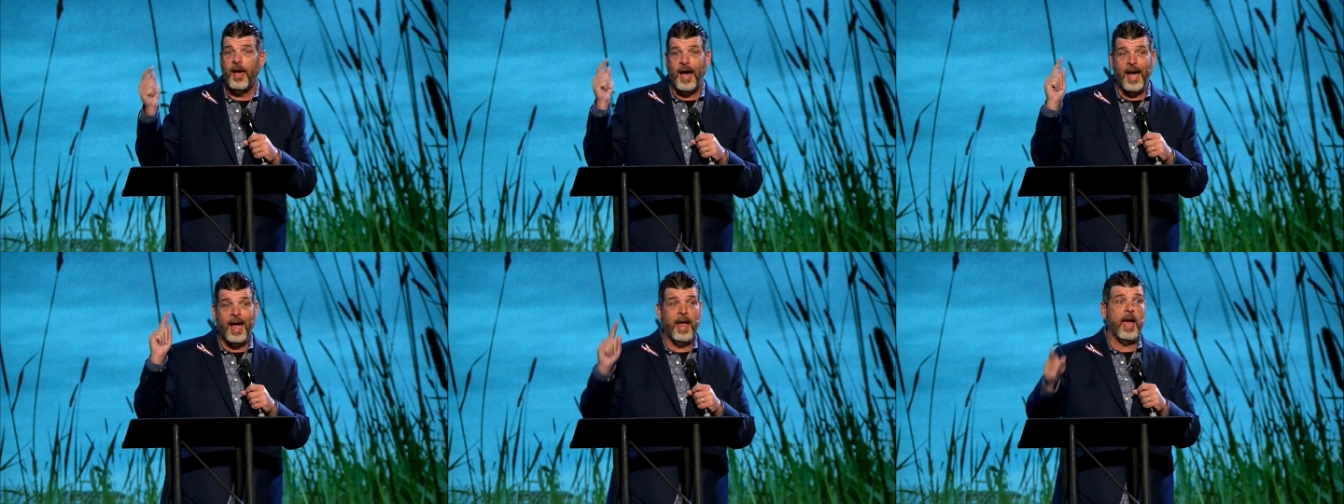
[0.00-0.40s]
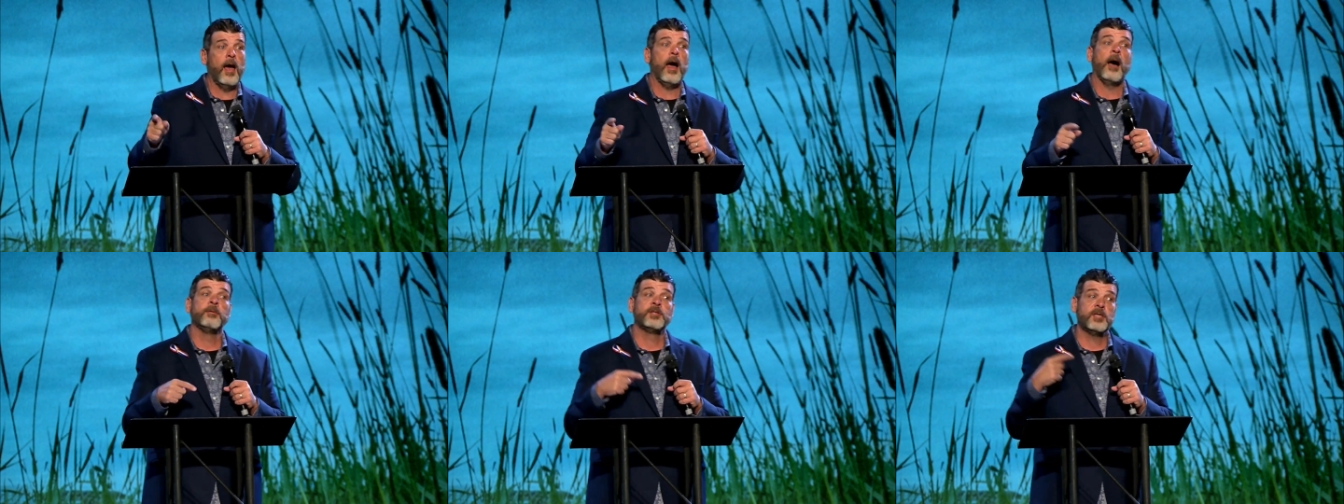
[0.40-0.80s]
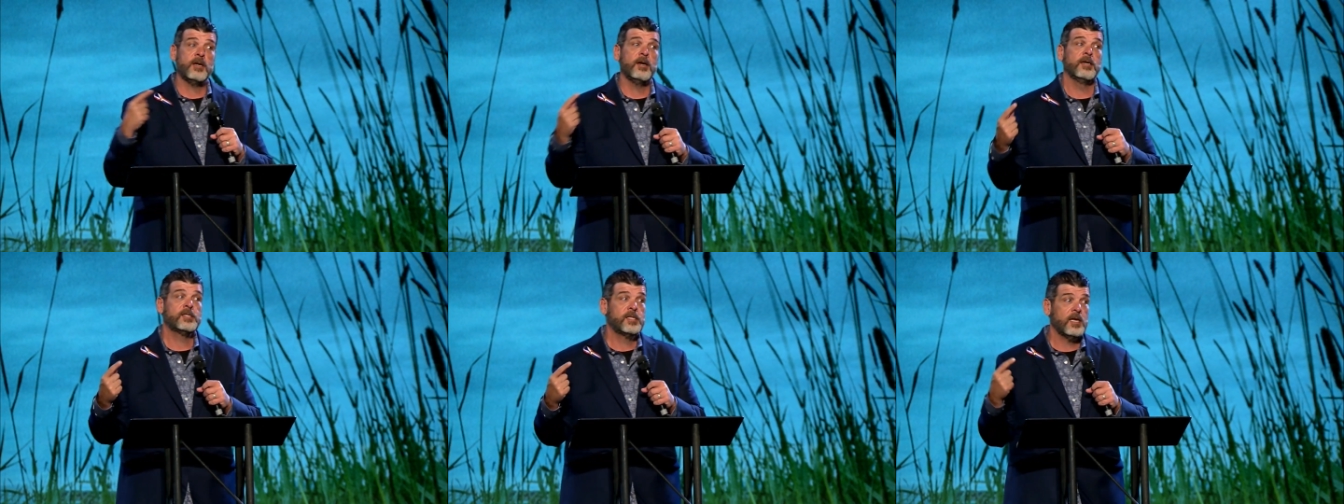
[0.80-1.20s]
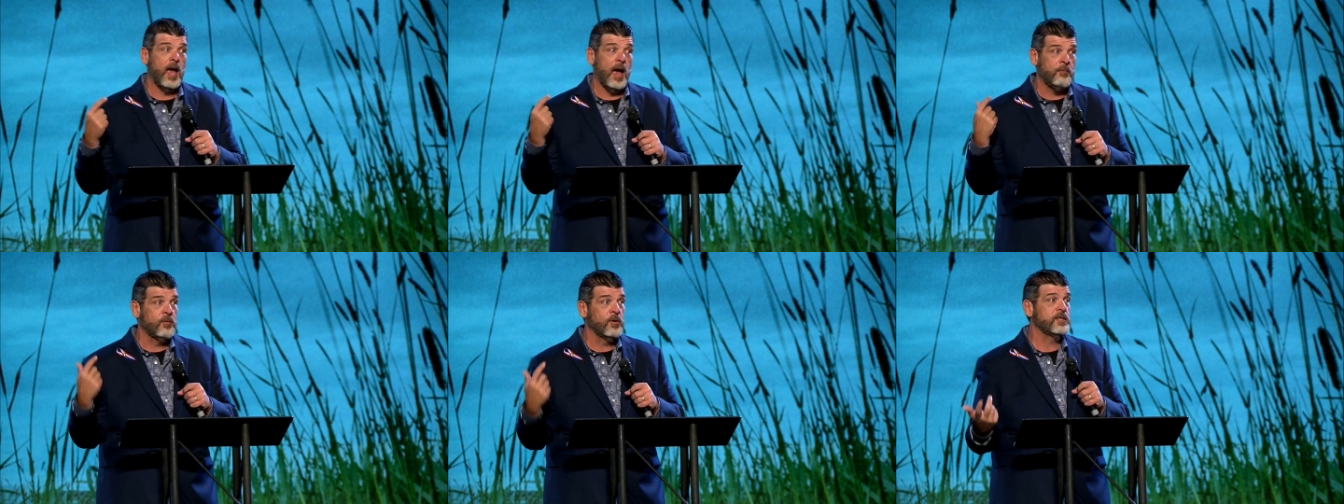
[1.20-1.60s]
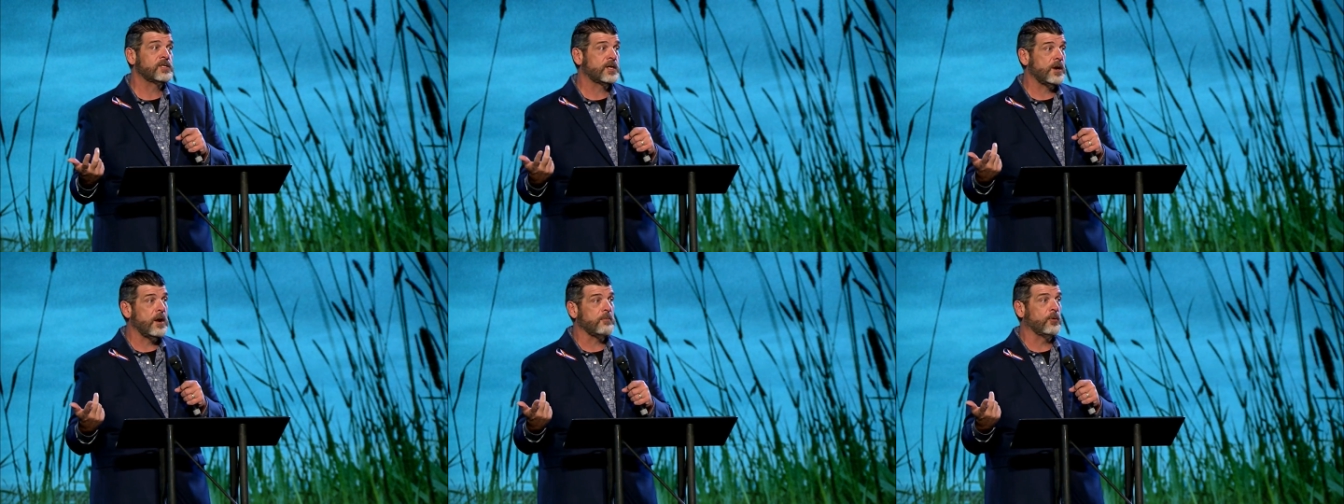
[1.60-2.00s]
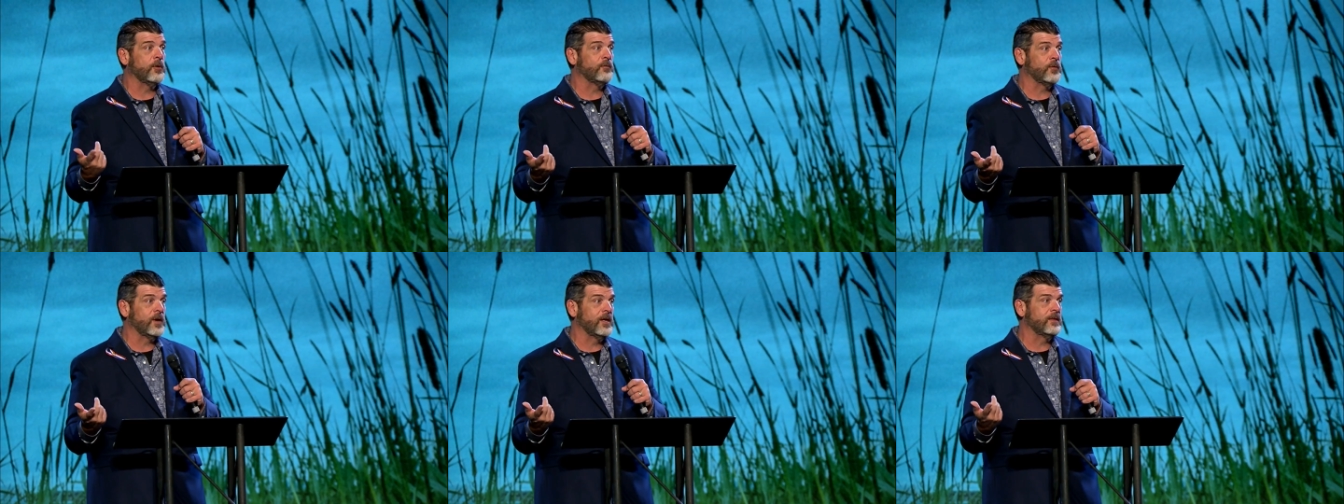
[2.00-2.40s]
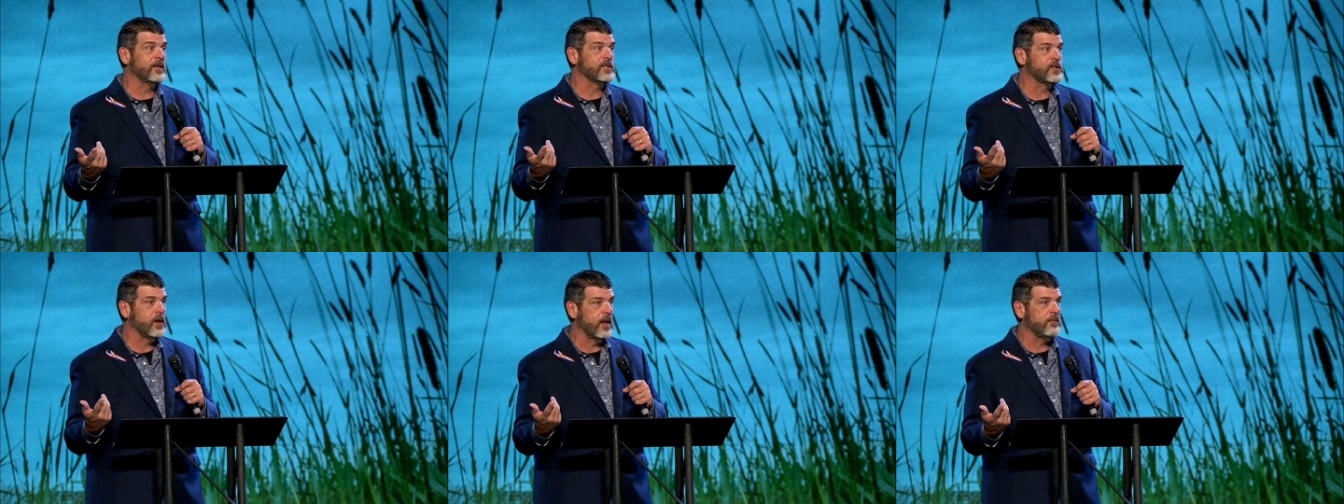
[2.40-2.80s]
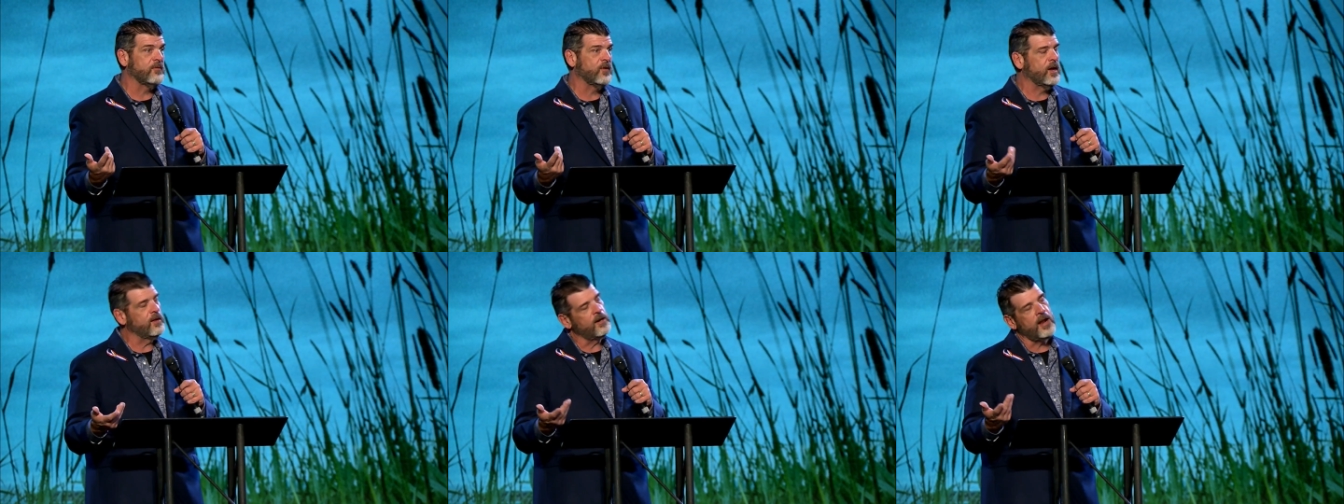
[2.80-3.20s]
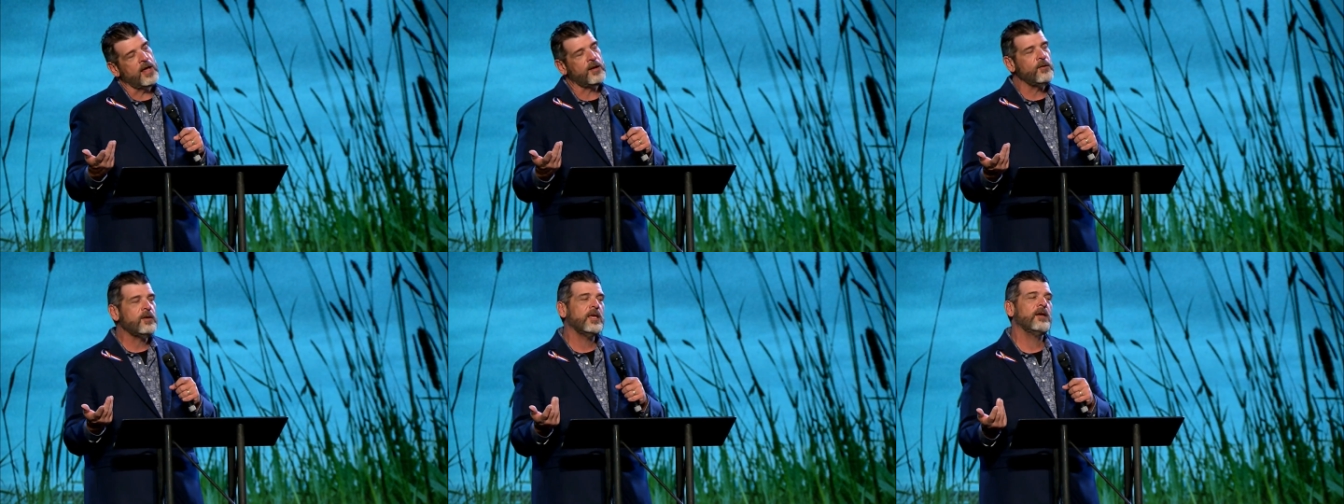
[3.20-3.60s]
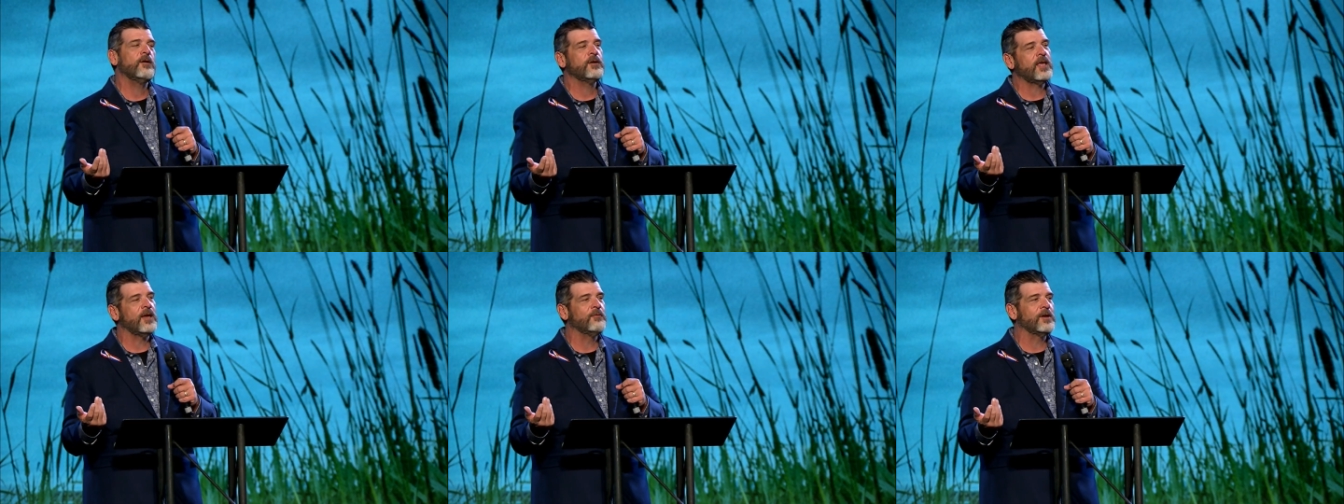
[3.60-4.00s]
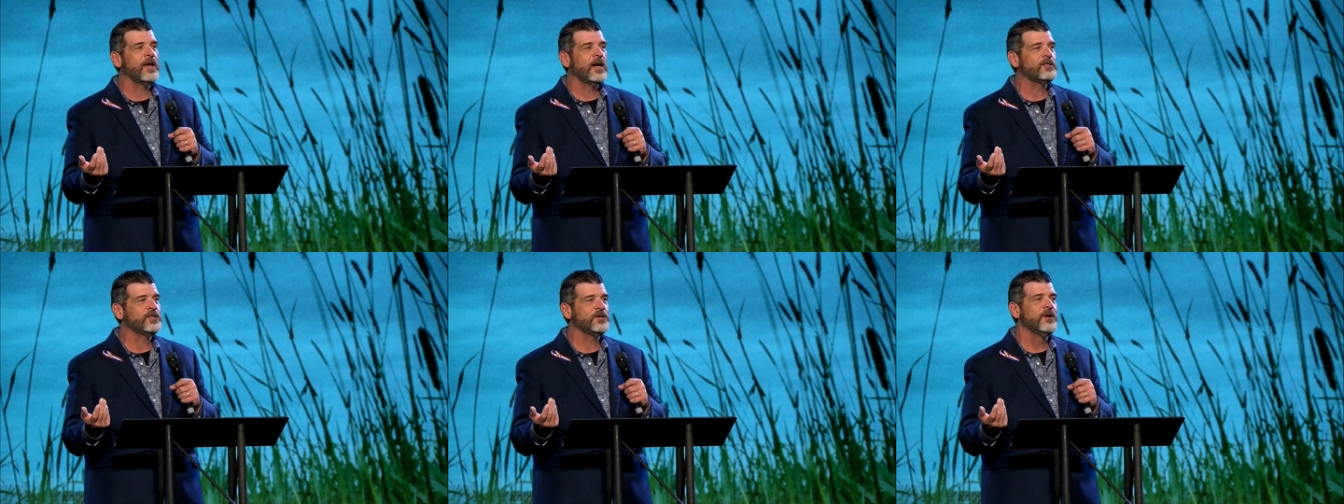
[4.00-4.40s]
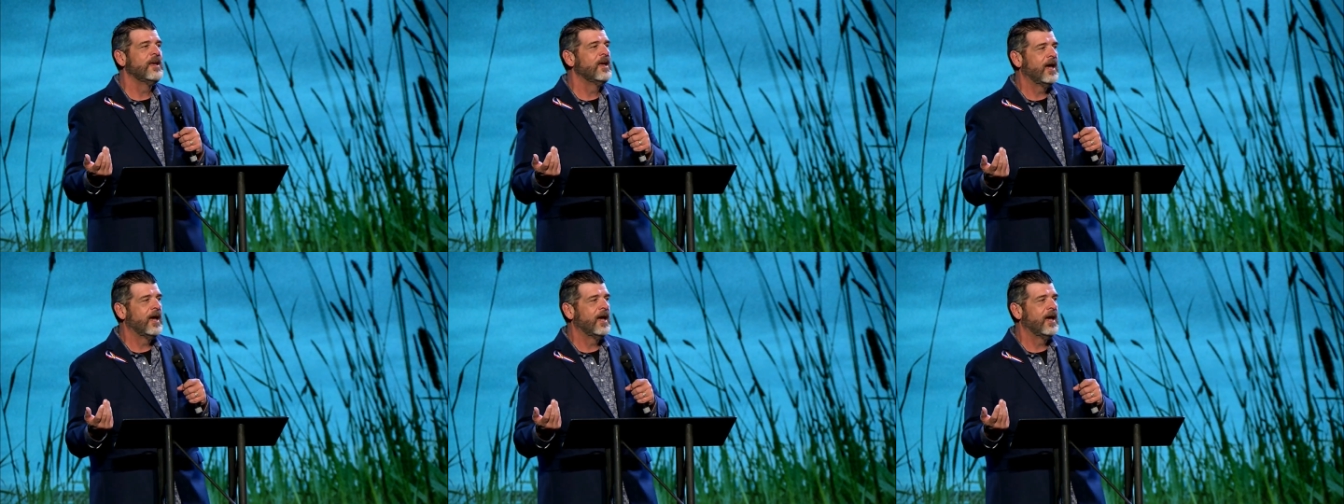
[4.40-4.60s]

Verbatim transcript: I, I'm serious. I'm really scared I'm going to forget this. Don't let me forget. They're like, okay, okay, we got you.